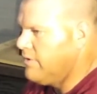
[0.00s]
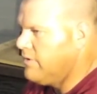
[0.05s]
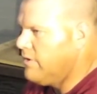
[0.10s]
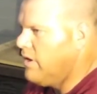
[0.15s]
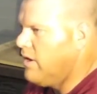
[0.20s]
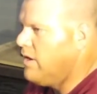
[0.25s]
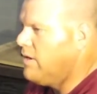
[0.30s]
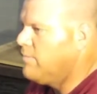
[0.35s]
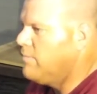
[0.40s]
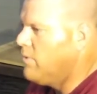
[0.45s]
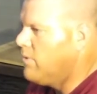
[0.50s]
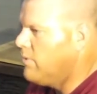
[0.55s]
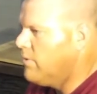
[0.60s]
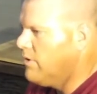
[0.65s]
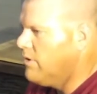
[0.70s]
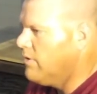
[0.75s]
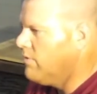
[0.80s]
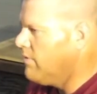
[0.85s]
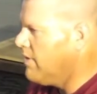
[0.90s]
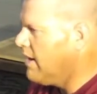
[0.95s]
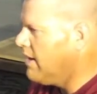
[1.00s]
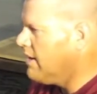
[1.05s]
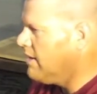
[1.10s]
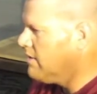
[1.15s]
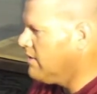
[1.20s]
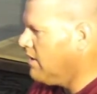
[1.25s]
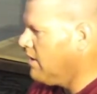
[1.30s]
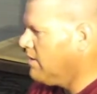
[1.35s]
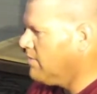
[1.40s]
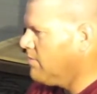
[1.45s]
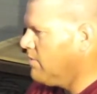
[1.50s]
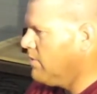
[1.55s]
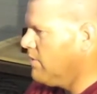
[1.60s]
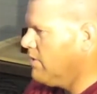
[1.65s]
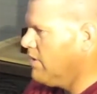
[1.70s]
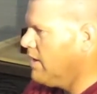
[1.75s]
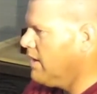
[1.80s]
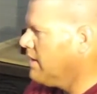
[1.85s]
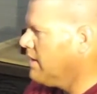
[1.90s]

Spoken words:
lawnmower or riding lawnmower